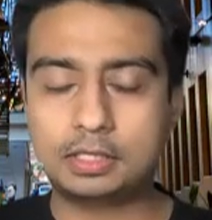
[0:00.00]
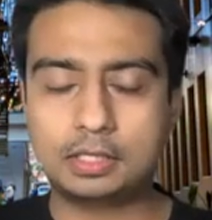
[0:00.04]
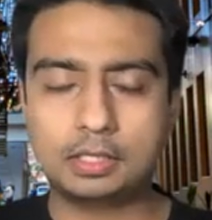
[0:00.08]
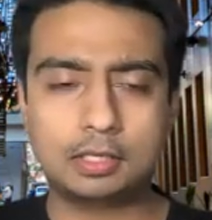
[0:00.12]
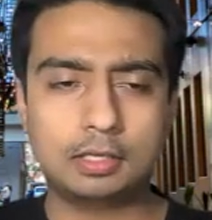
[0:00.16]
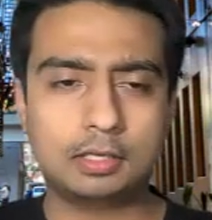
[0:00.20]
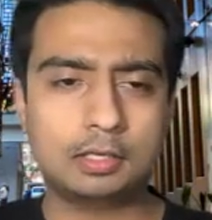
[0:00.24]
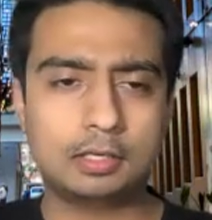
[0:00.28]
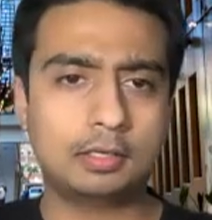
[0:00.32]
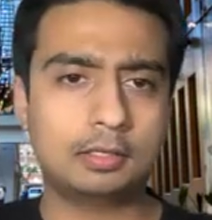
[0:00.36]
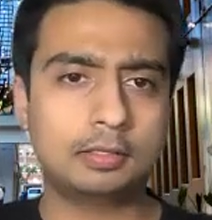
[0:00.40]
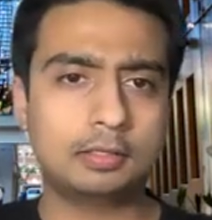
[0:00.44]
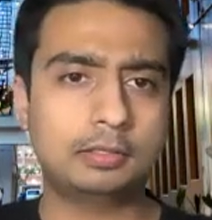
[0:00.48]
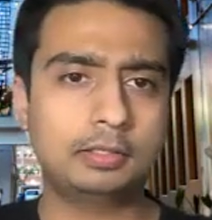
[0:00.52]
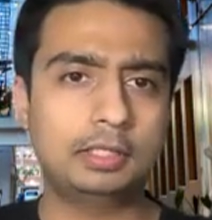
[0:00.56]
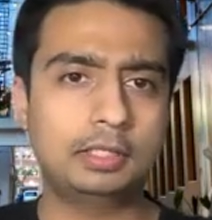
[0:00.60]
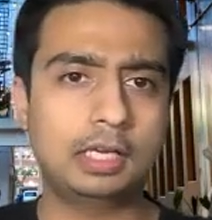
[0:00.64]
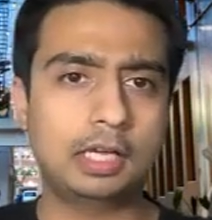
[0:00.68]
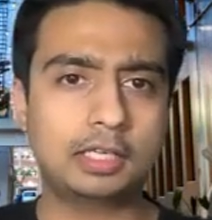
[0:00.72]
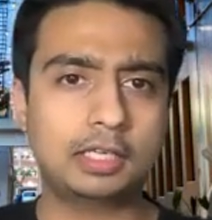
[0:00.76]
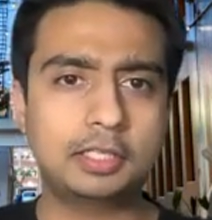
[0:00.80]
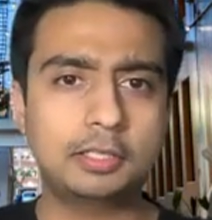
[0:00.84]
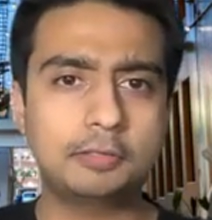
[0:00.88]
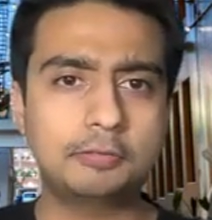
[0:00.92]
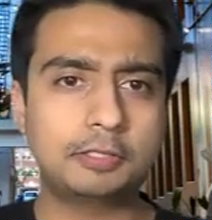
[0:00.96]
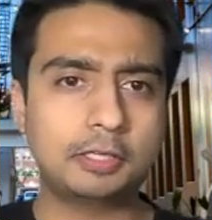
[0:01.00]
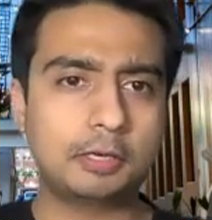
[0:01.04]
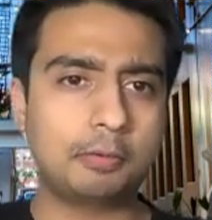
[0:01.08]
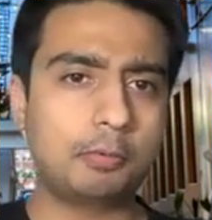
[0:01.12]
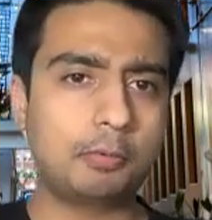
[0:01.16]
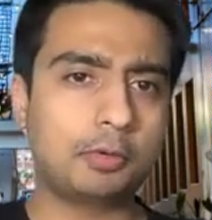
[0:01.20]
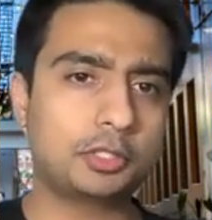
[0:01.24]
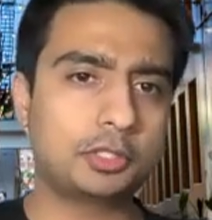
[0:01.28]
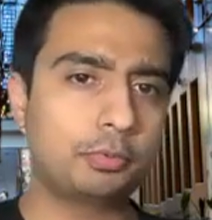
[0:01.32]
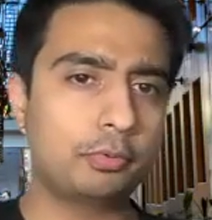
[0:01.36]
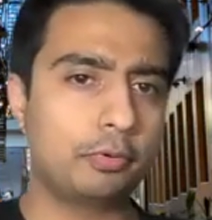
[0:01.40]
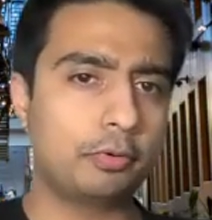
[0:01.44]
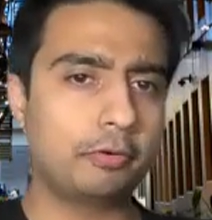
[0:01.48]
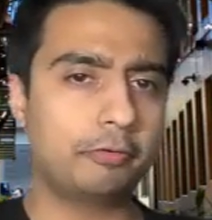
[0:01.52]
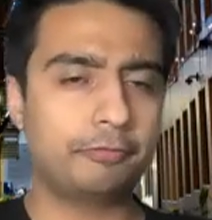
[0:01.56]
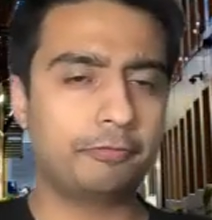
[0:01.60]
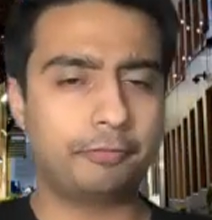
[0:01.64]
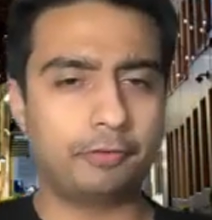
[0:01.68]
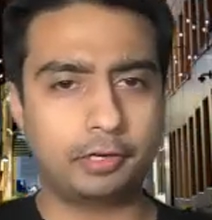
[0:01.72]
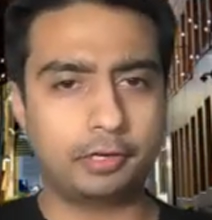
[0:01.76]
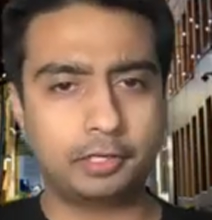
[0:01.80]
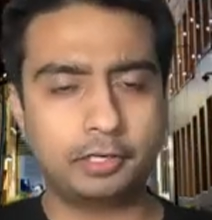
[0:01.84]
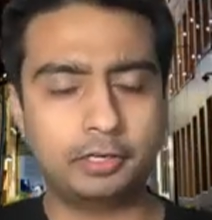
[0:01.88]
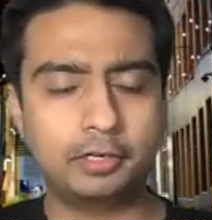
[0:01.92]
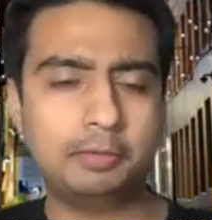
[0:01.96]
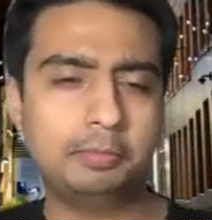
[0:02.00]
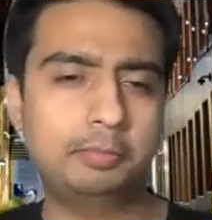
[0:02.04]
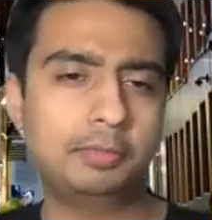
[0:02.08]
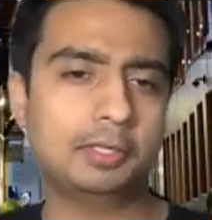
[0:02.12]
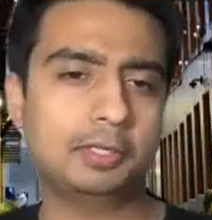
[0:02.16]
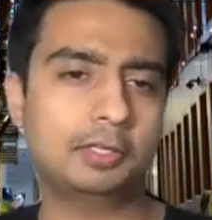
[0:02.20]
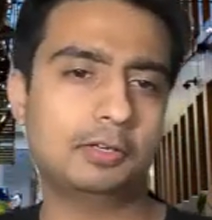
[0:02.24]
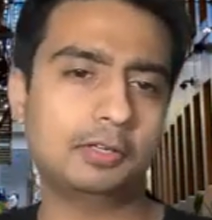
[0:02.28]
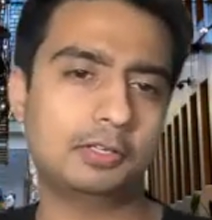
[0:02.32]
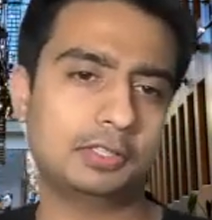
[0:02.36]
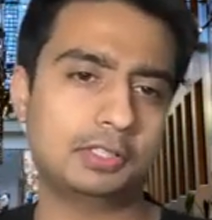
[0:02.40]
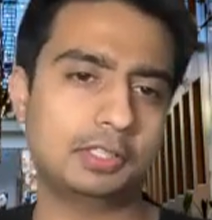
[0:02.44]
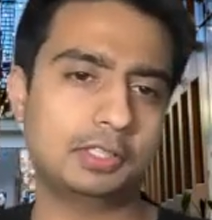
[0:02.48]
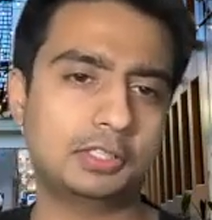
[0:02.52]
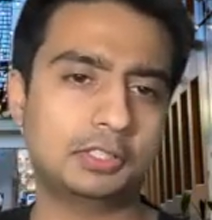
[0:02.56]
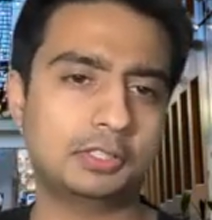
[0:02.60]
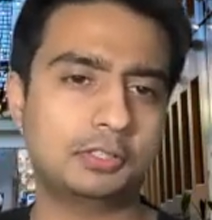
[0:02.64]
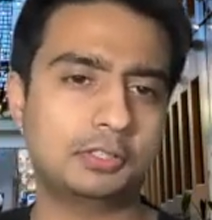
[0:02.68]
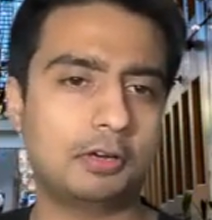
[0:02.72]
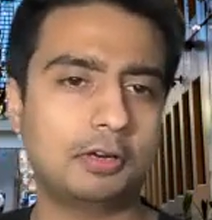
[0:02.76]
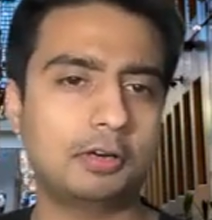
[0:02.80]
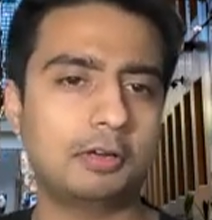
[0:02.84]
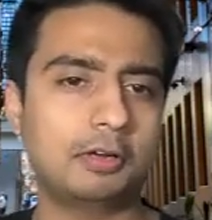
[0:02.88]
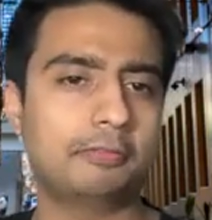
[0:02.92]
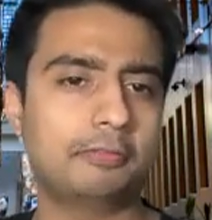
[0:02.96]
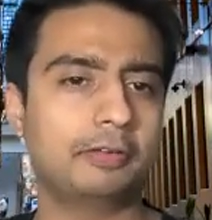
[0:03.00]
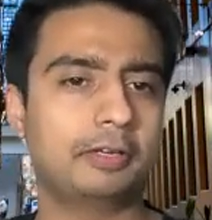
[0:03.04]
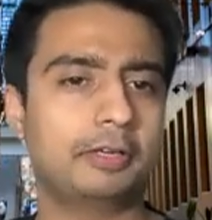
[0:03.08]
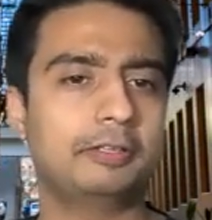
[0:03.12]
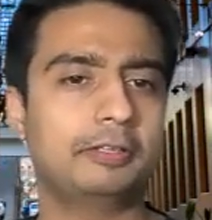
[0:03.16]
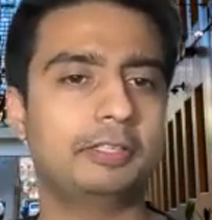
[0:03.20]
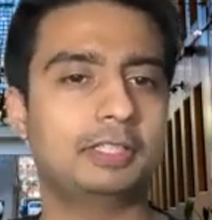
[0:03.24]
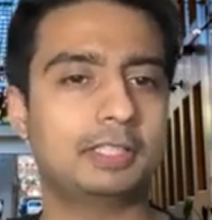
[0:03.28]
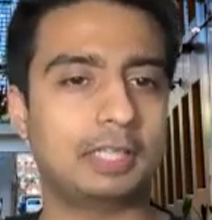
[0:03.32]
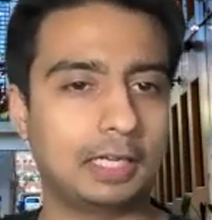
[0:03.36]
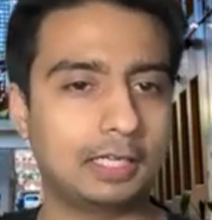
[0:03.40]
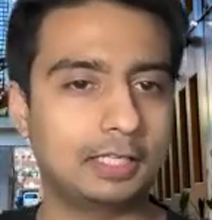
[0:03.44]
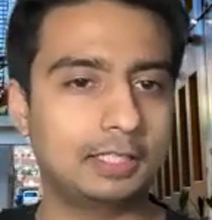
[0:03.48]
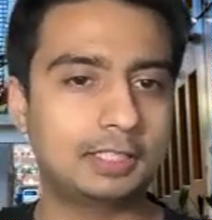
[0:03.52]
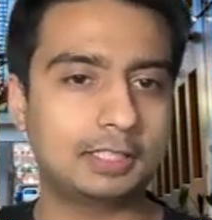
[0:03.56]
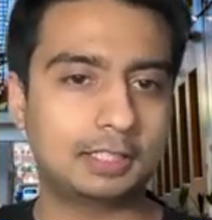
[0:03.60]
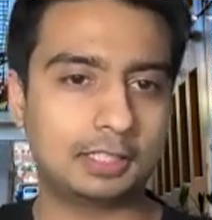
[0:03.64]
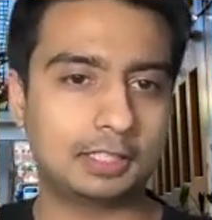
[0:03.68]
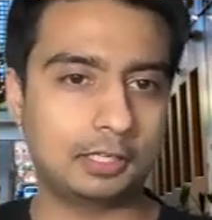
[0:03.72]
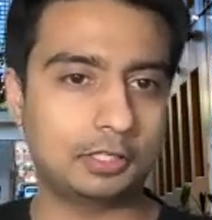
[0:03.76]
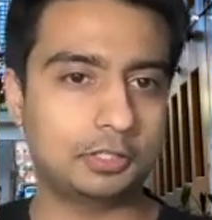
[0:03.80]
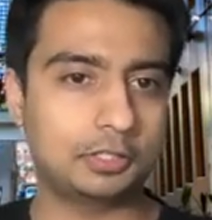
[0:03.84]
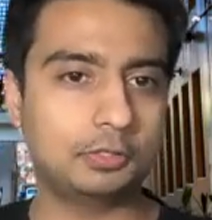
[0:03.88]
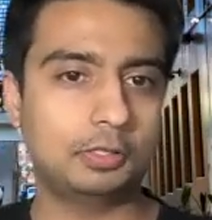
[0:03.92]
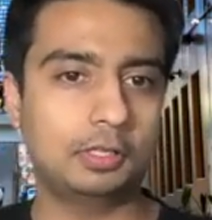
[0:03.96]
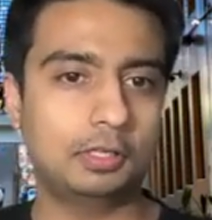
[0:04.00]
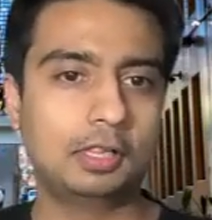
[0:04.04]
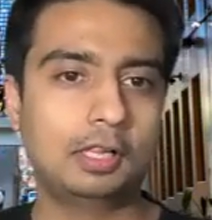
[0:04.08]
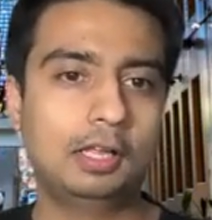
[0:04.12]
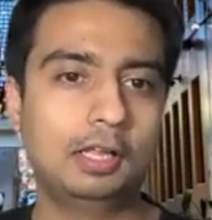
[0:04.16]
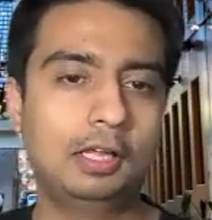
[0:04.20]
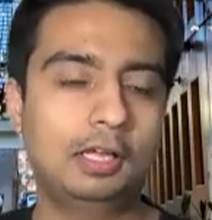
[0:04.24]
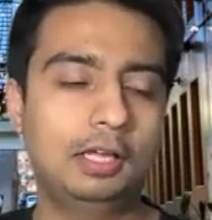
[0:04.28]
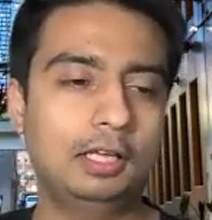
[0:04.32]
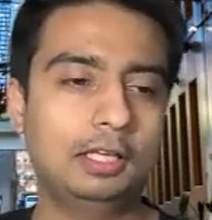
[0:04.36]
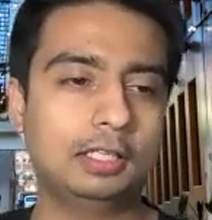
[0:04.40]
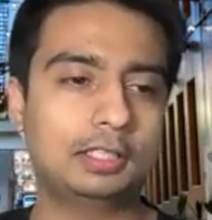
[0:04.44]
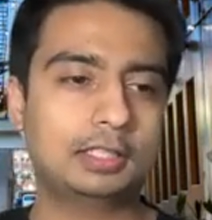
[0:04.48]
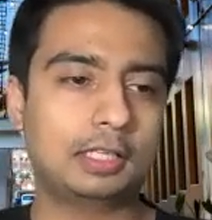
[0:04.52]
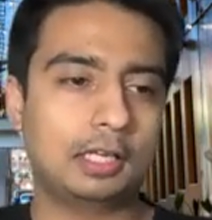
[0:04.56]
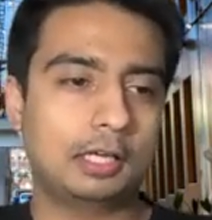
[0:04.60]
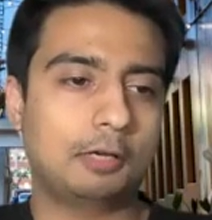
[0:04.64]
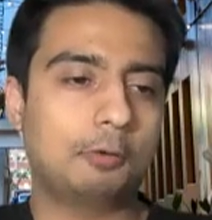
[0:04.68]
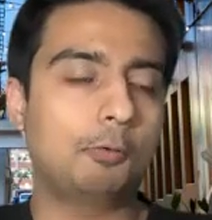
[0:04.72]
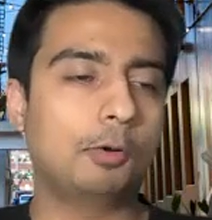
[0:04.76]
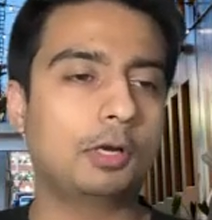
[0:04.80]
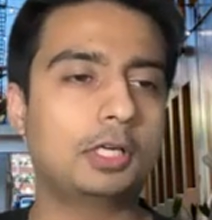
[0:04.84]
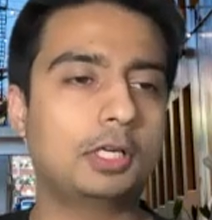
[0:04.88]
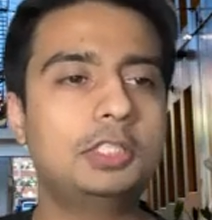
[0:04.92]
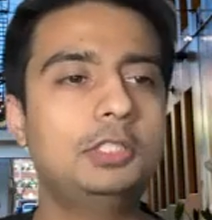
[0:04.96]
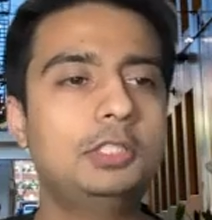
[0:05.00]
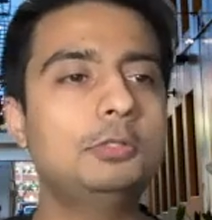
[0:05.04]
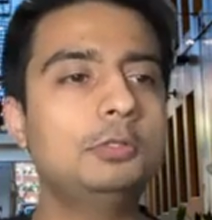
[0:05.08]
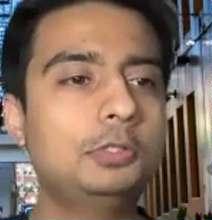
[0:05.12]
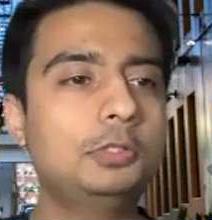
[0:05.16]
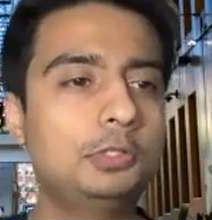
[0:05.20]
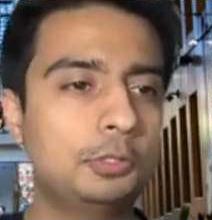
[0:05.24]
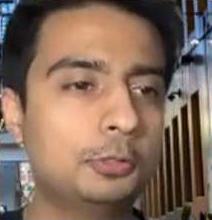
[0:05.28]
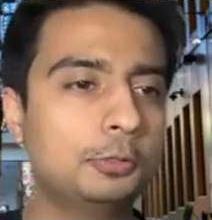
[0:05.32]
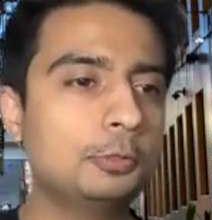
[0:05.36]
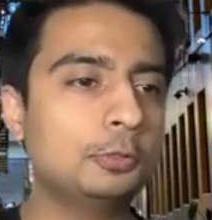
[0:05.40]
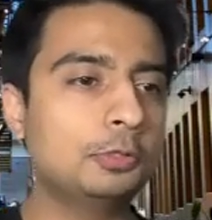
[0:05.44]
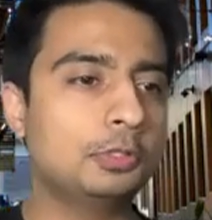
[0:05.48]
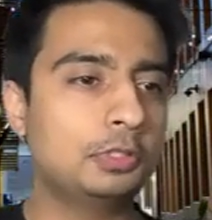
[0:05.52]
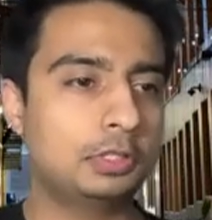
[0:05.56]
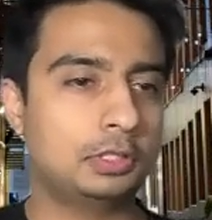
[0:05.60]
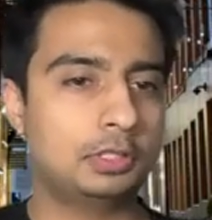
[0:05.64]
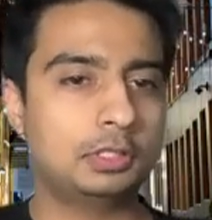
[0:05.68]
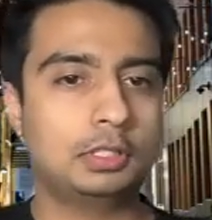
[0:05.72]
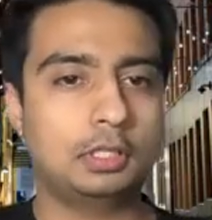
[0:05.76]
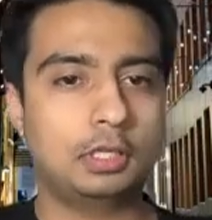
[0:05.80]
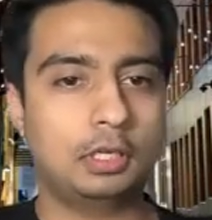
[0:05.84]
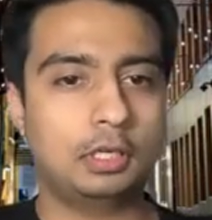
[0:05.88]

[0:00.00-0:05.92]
Electives are much more funner because it's not a very tight schedule. It's like what you choose,